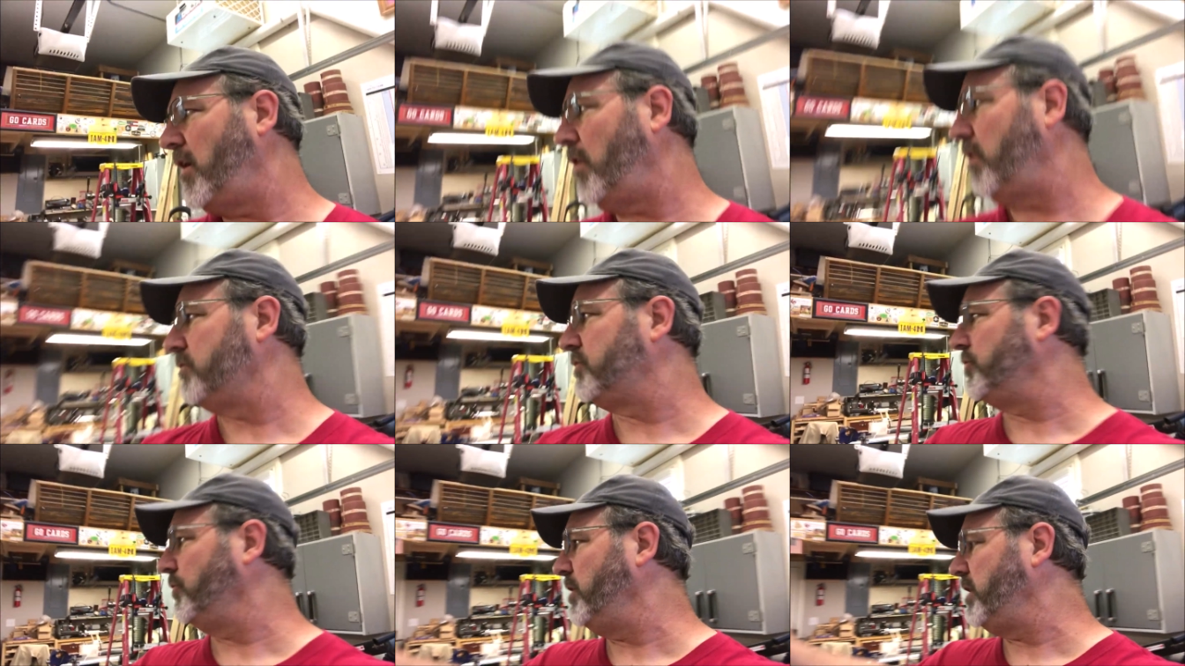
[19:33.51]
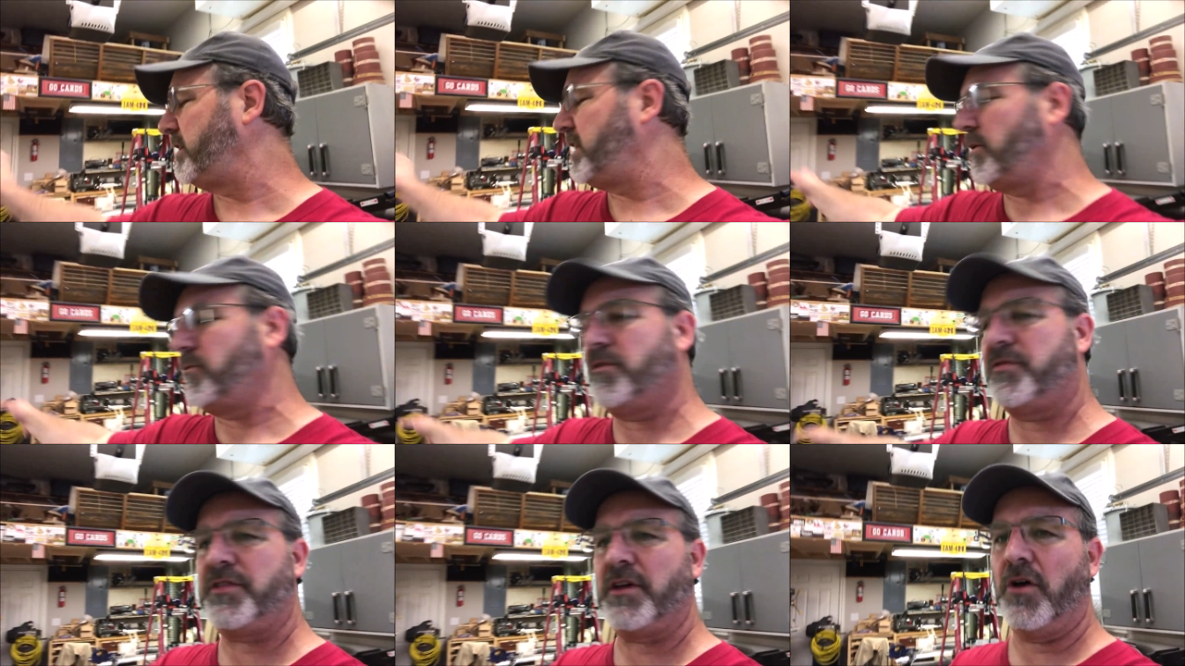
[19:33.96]
I'll do
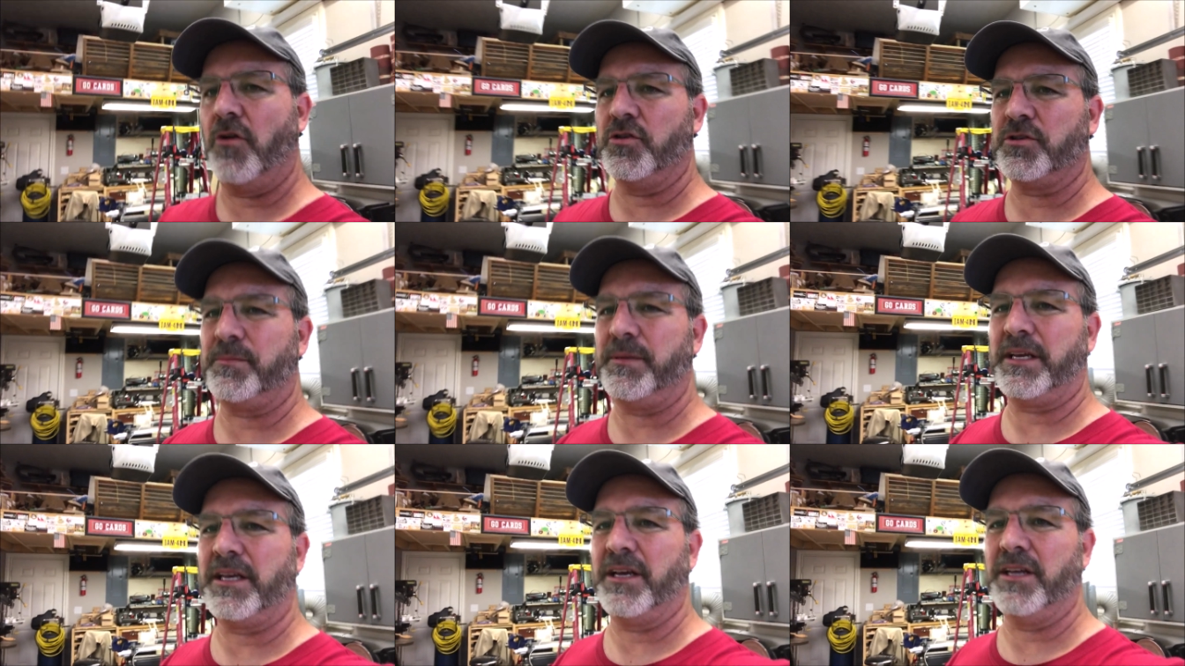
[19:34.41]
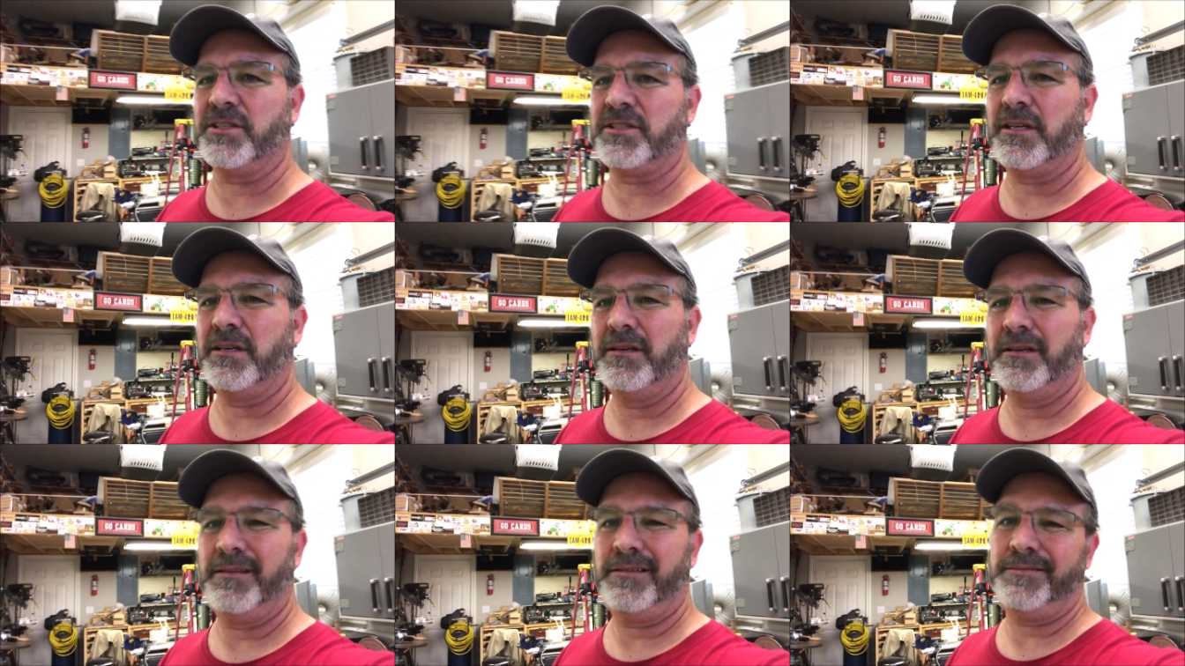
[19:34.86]
anything with those, because
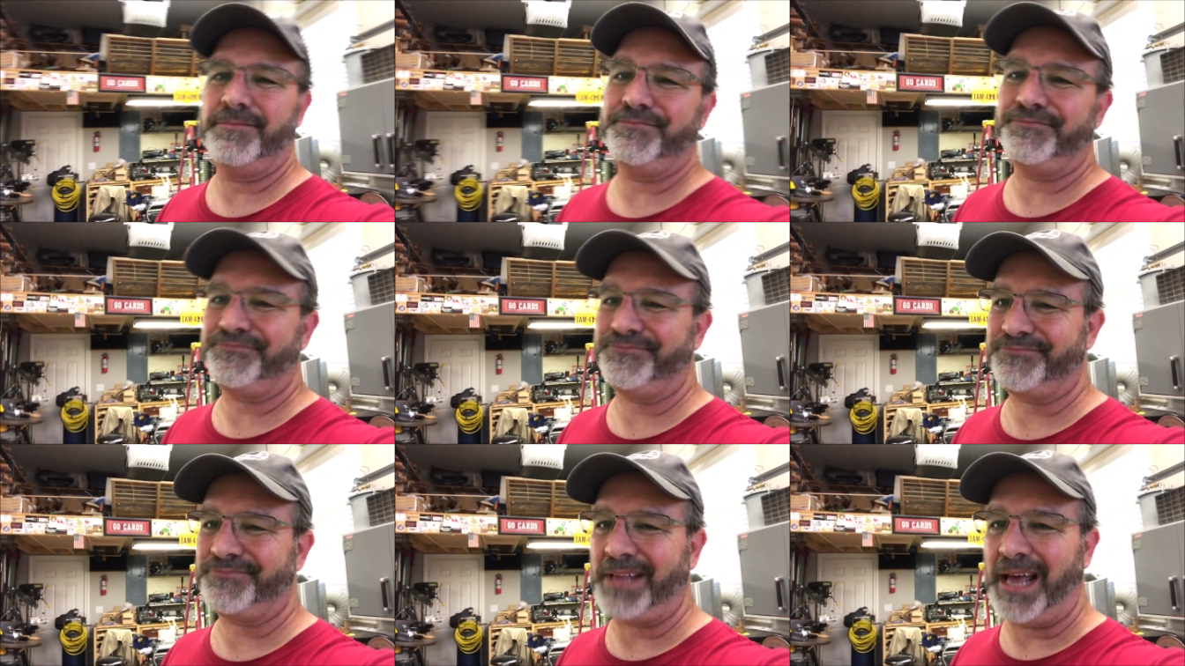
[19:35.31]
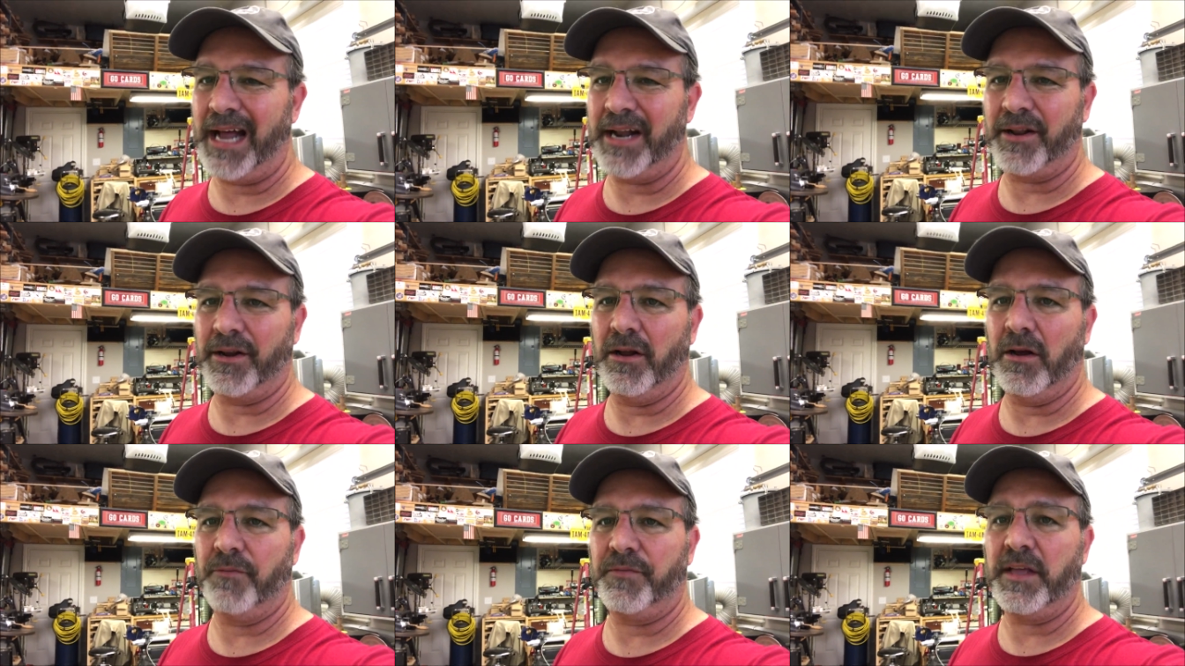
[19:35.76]
I
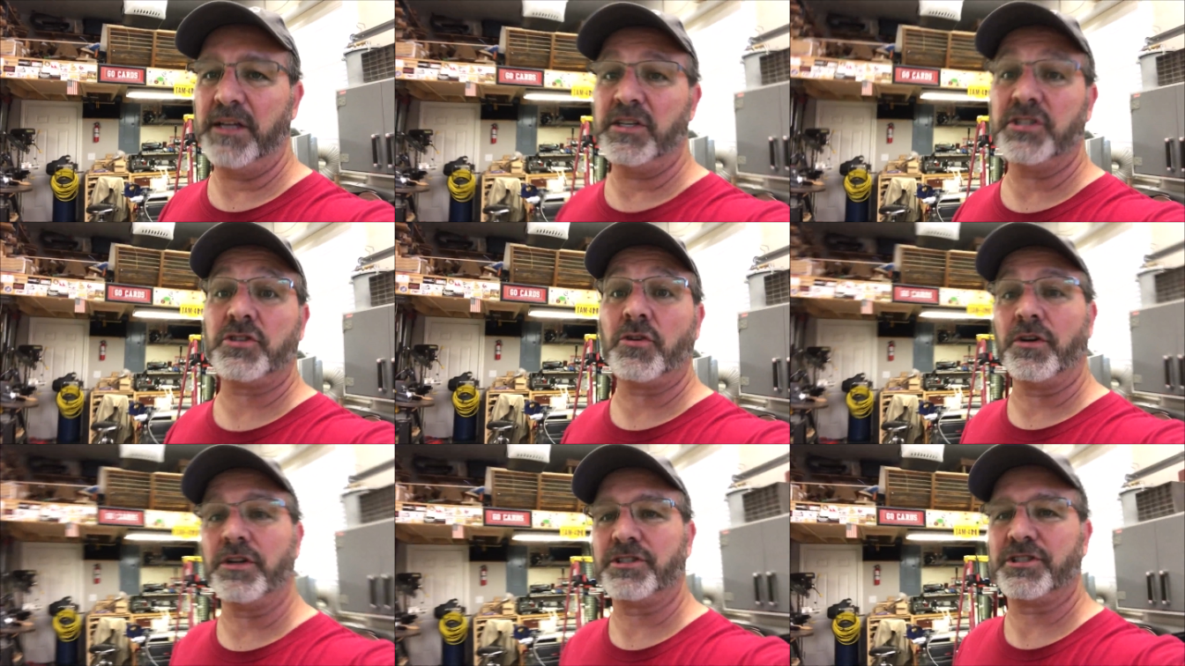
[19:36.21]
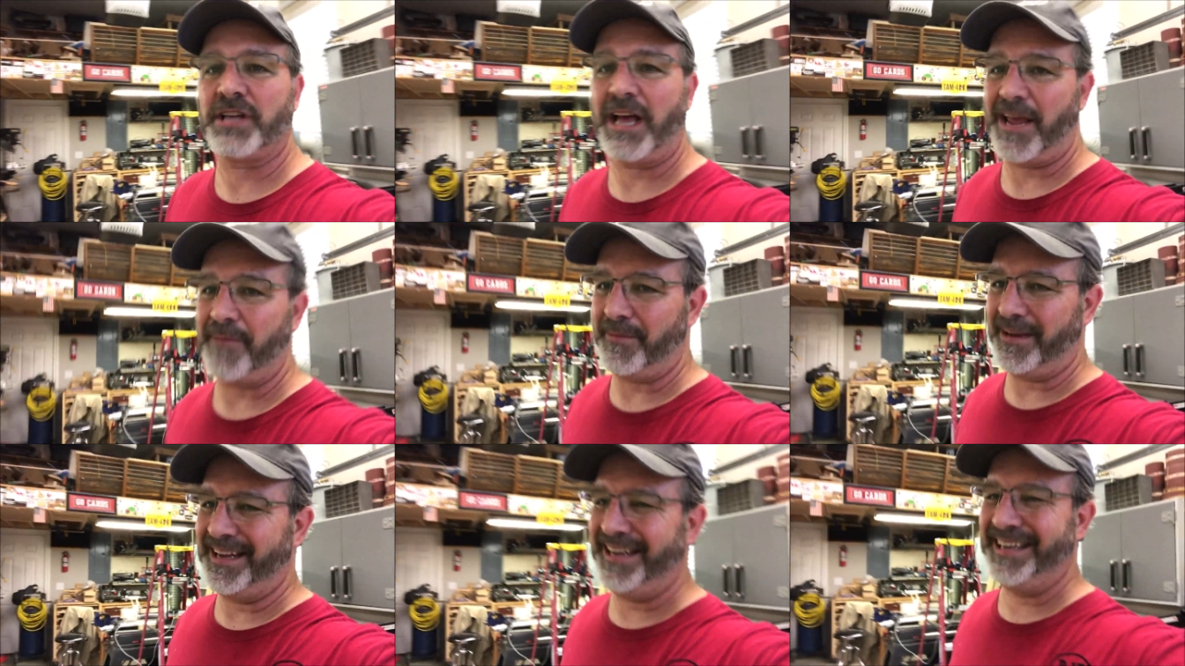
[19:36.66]
don't know, they just don't
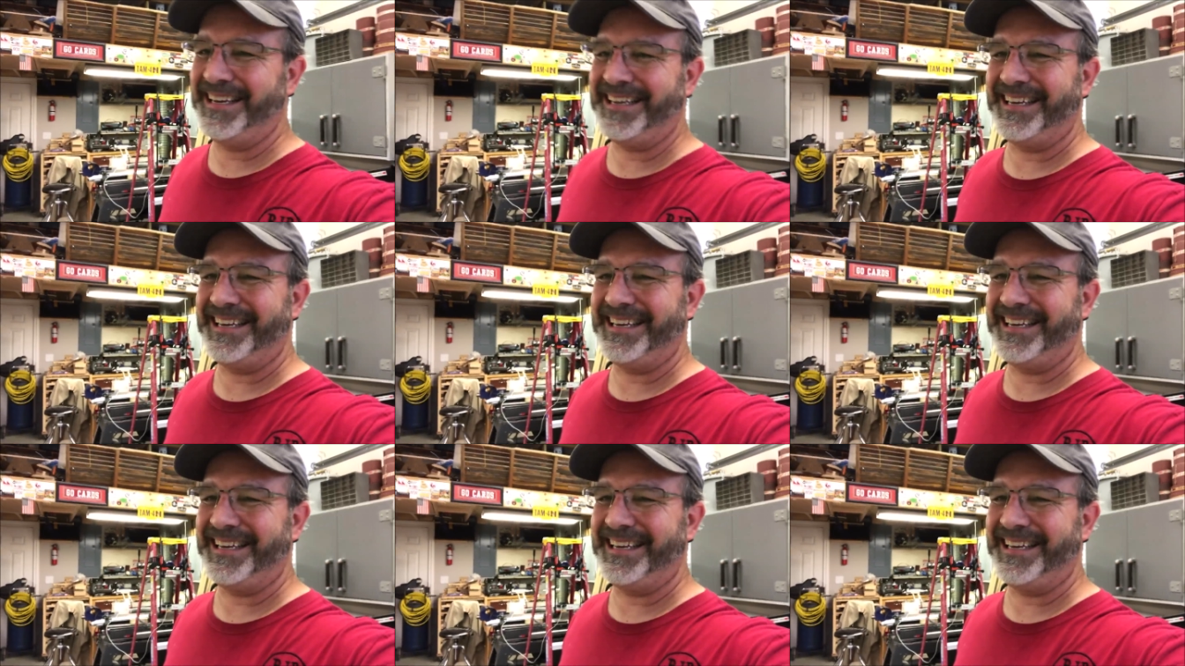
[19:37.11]
excite me.